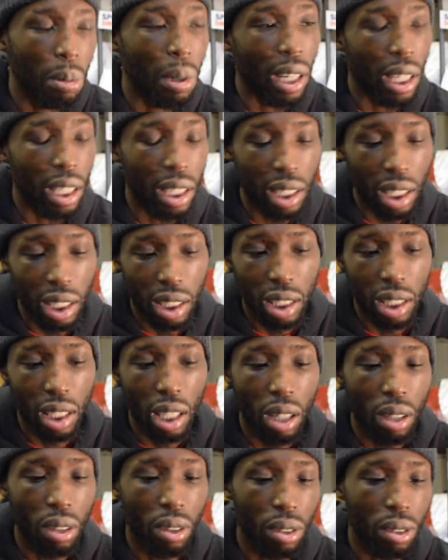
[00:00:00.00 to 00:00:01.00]
But at the end of the
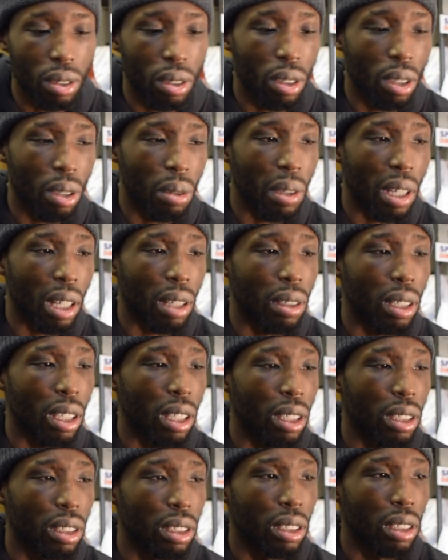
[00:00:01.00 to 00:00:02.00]
day, I got to go out
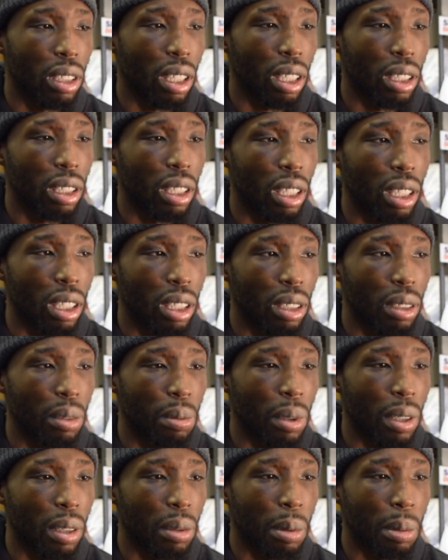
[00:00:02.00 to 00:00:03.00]
and at least
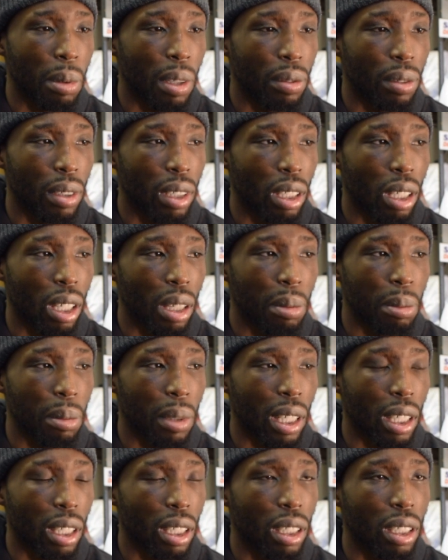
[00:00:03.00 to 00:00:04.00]
bury my mother and come
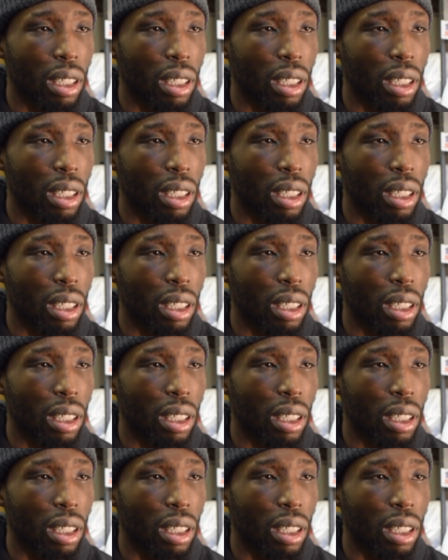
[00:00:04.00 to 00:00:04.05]
back.